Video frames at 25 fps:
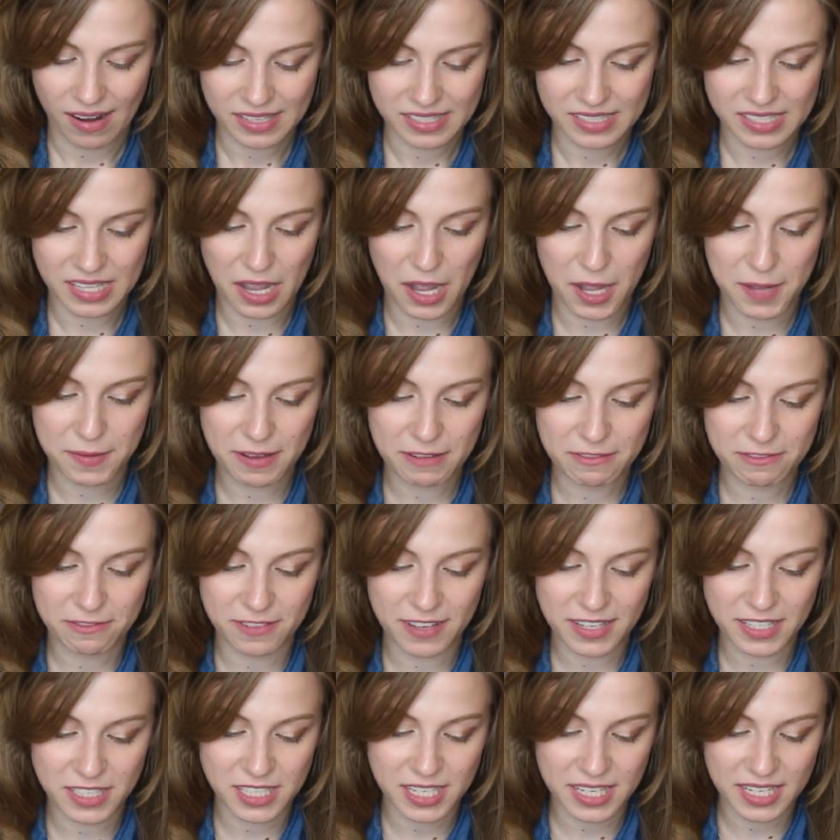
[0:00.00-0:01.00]
Some
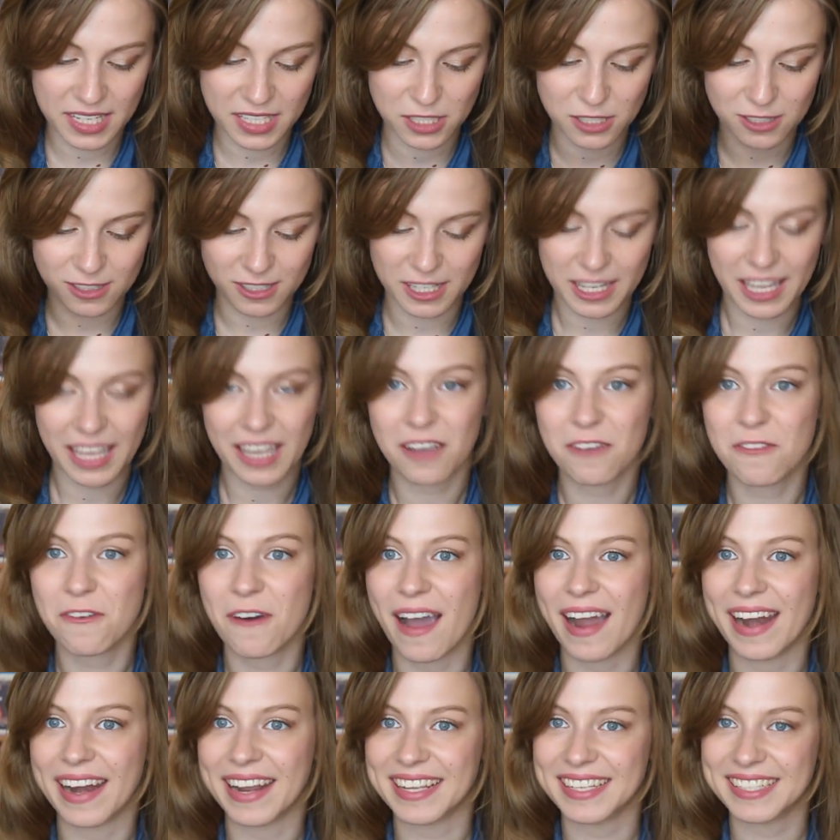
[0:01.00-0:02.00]
vintage looking
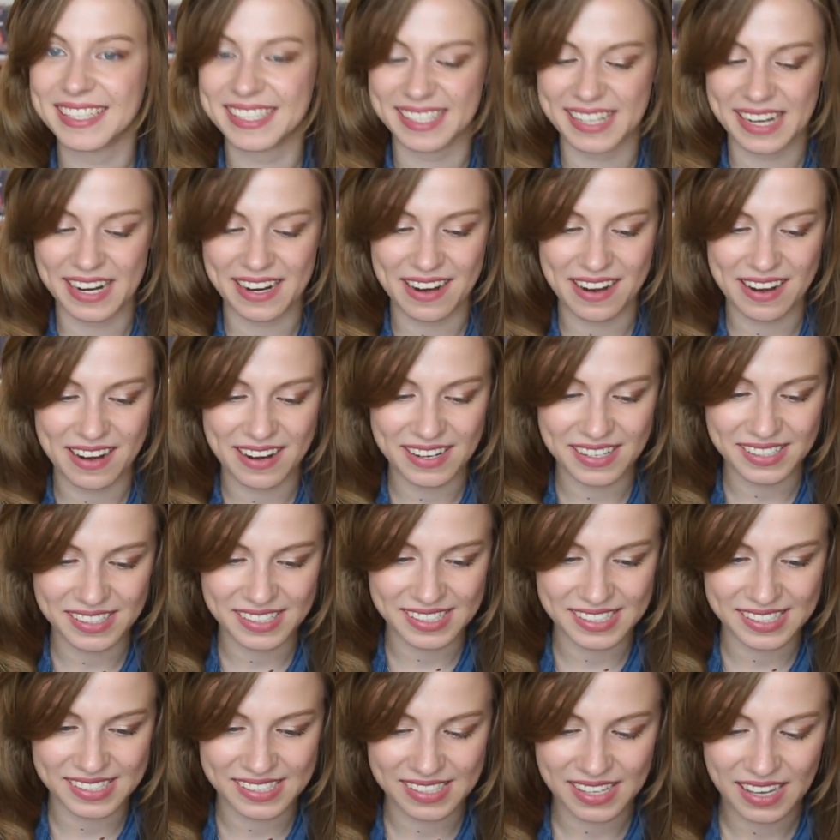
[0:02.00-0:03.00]
wedding
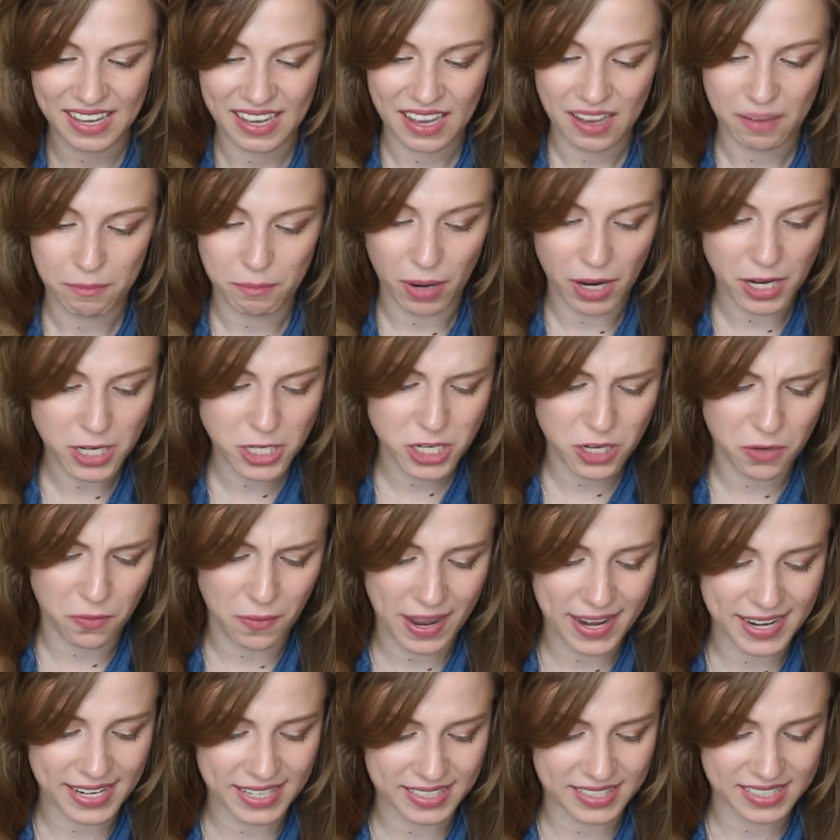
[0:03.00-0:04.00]
stickers. Bunch of
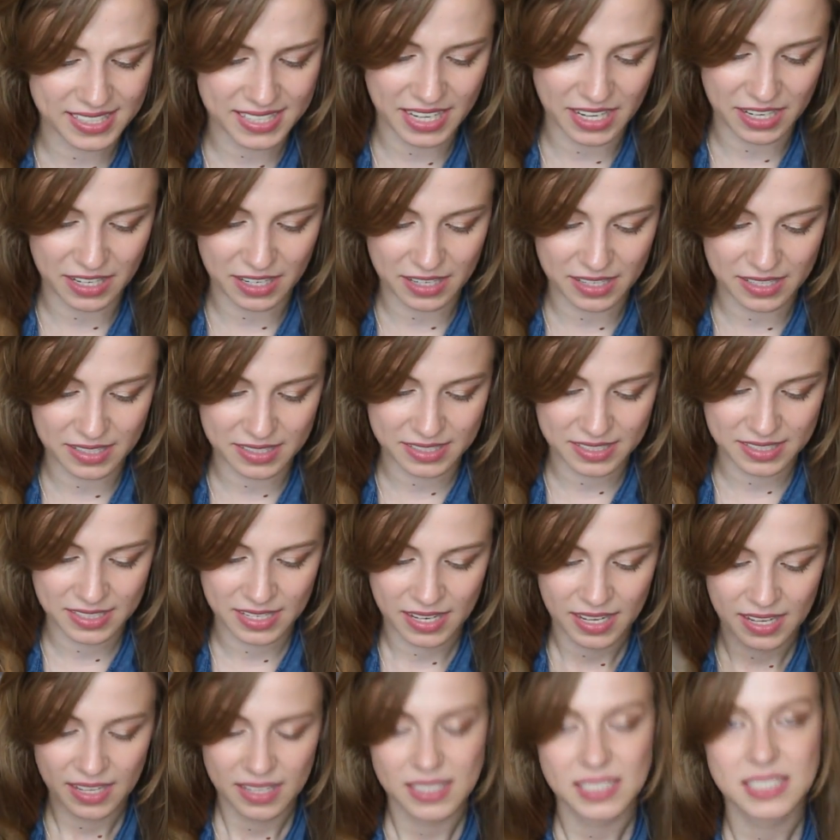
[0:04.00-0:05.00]
wedding stickers.
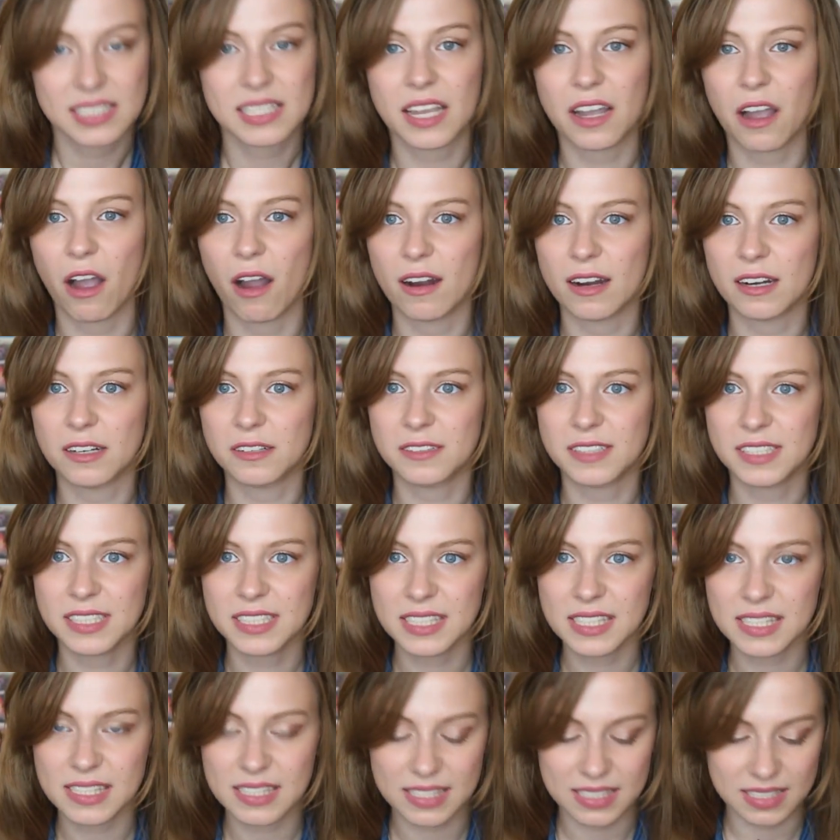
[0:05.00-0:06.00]
It's like heart
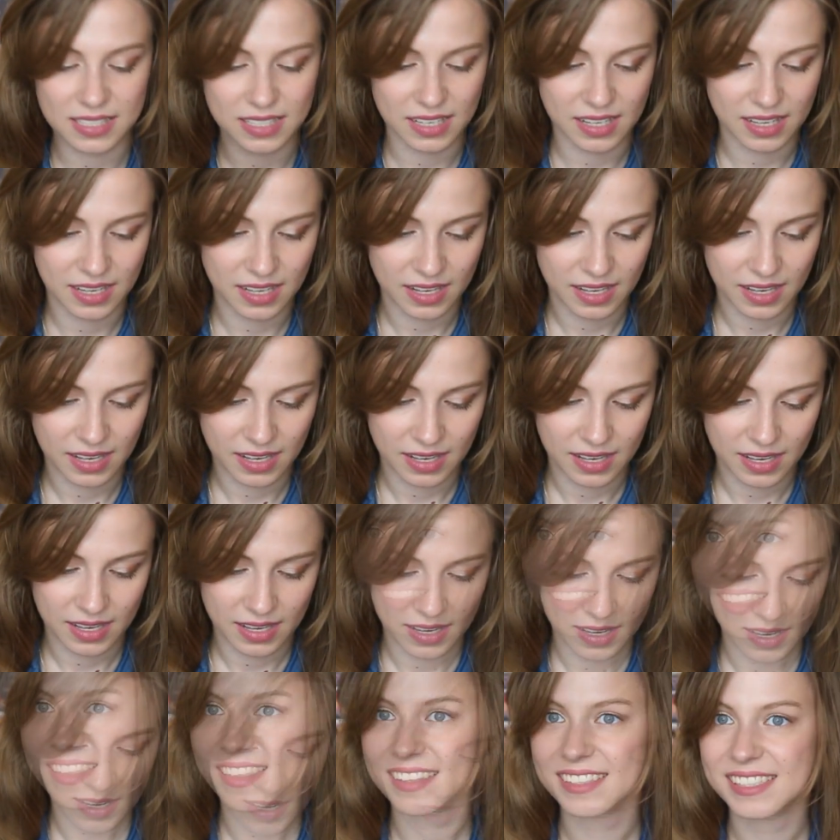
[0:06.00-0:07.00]
ones.
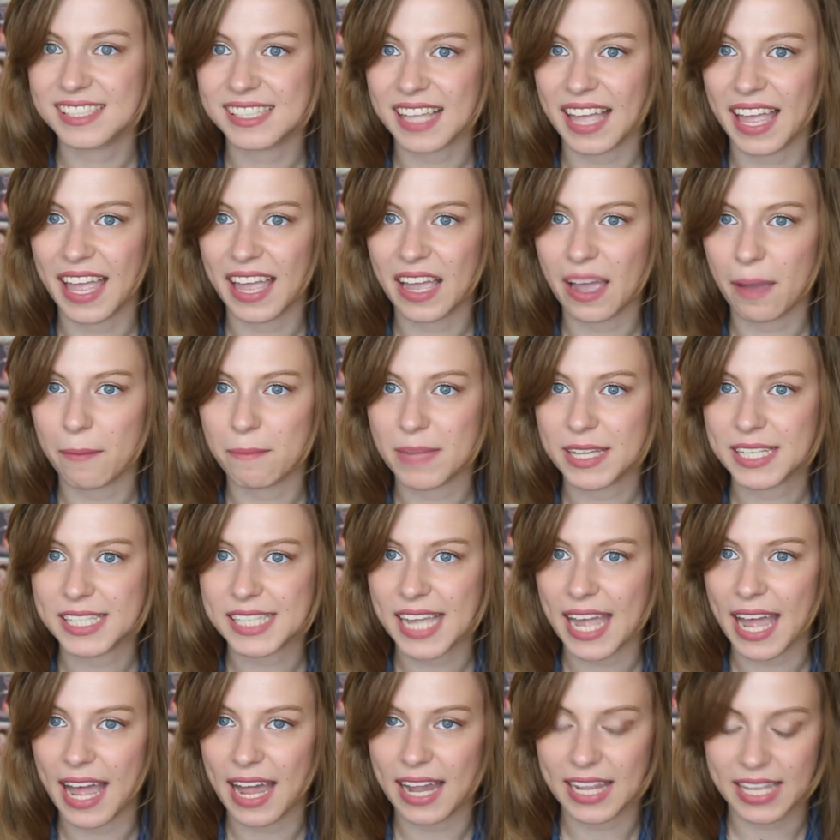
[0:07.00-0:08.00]
It's like
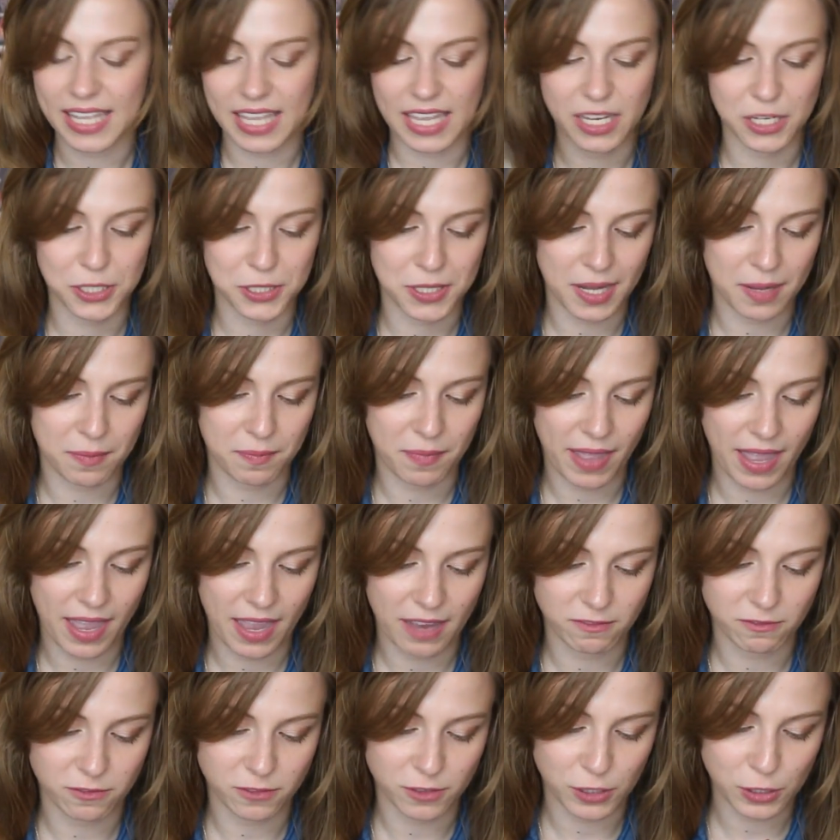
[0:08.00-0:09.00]
metallic-y
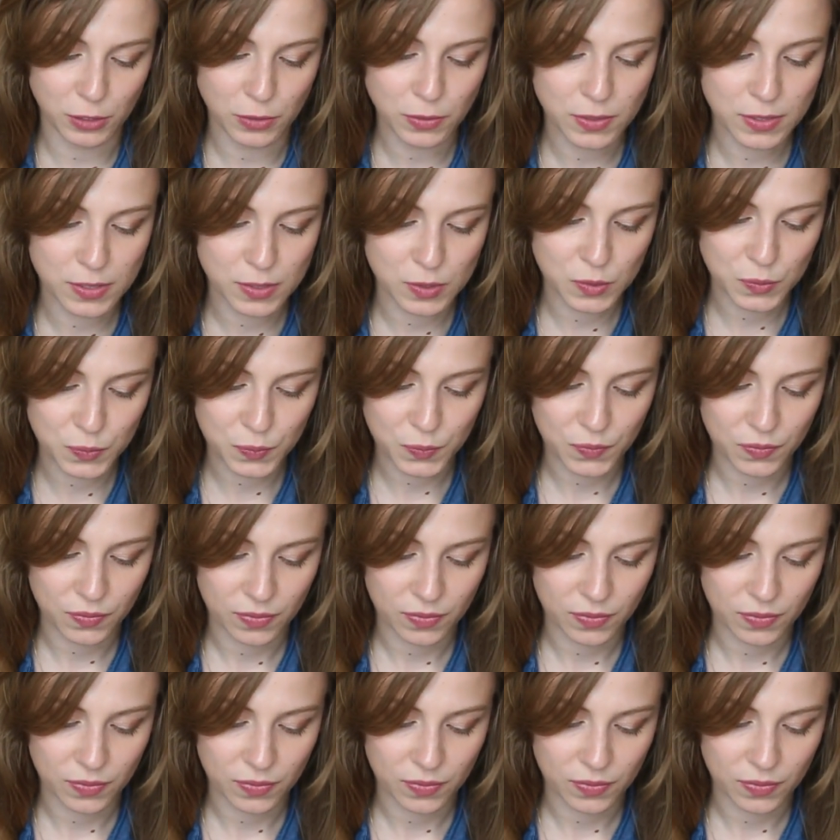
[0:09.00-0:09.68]
champagne flutes.